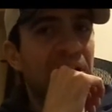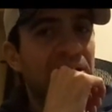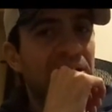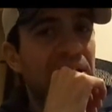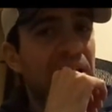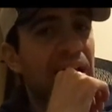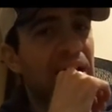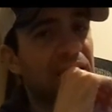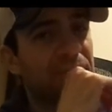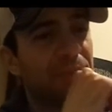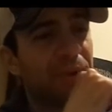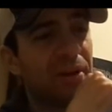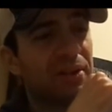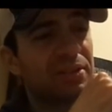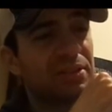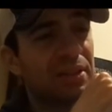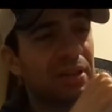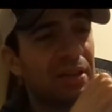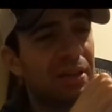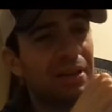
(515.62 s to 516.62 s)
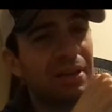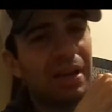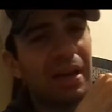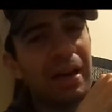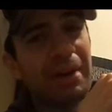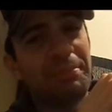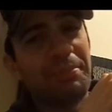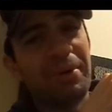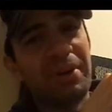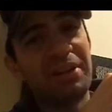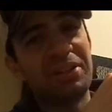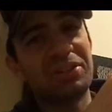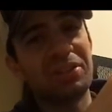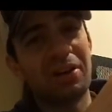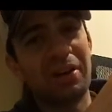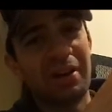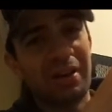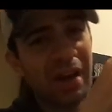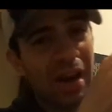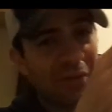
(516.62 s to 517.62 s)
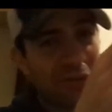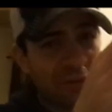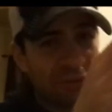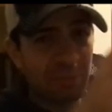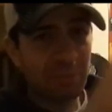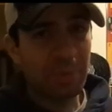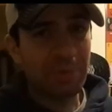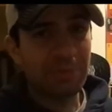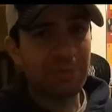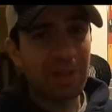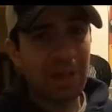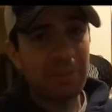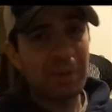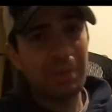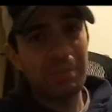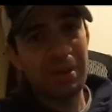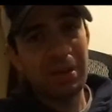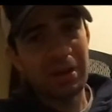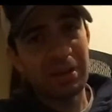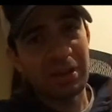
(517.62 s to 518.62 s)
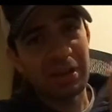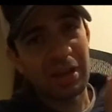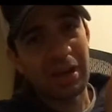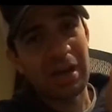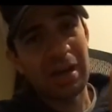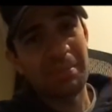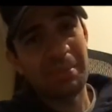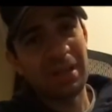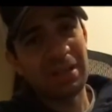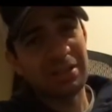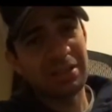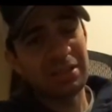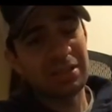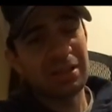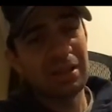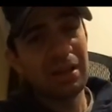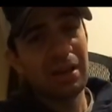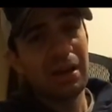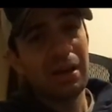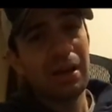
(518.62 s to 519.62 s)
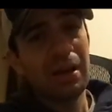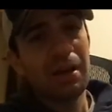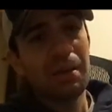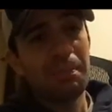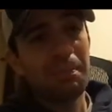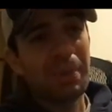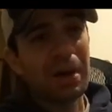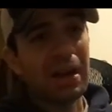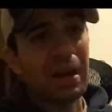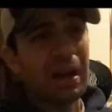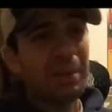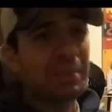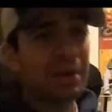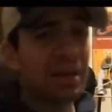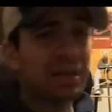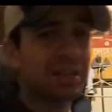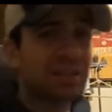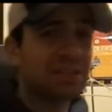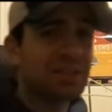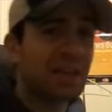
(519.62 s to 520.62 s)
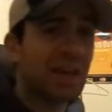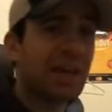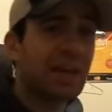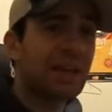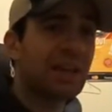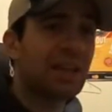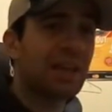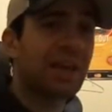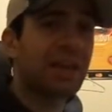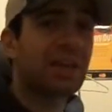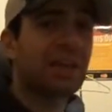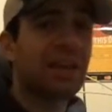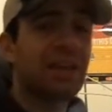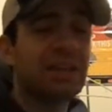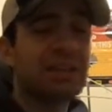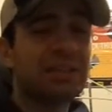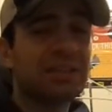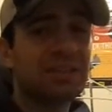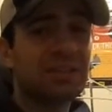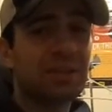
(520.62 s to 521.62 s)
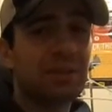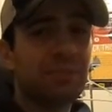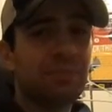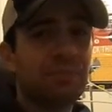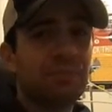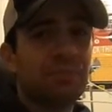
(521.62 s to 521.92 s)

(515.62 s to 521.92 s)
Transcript: the last person, I'm pretty sure everyone will be flaming me on the comments, but I'm going to say it like it is.